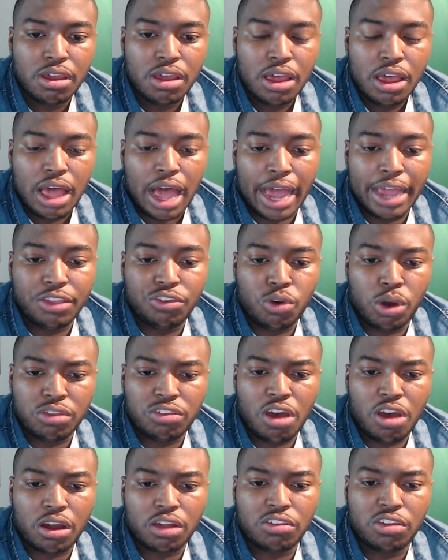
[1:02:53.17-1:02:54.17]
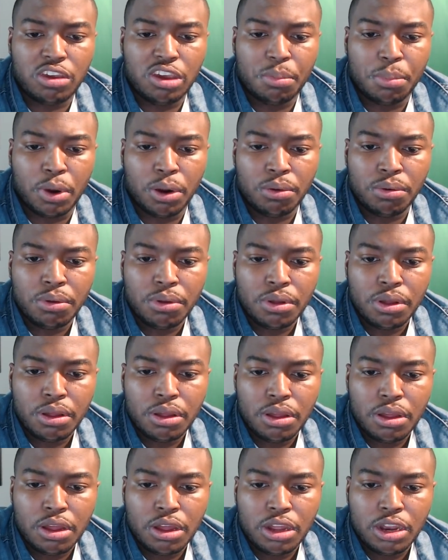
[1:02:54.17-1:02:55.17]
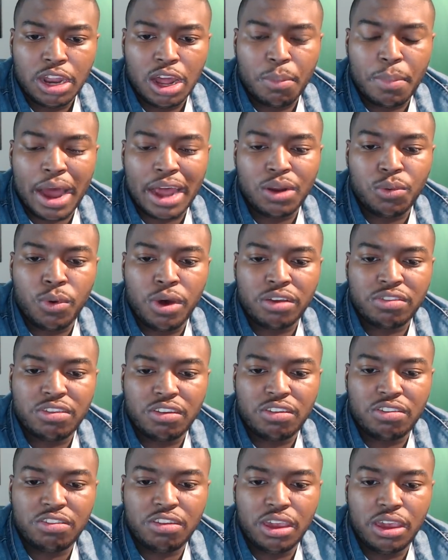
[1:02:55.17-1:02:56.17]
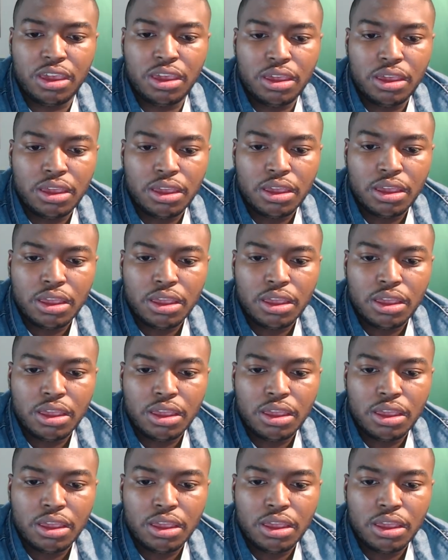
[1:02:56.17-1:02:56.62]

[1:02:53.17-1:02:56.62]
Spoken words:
I enjoy talking to you, bro. Nobody wants to see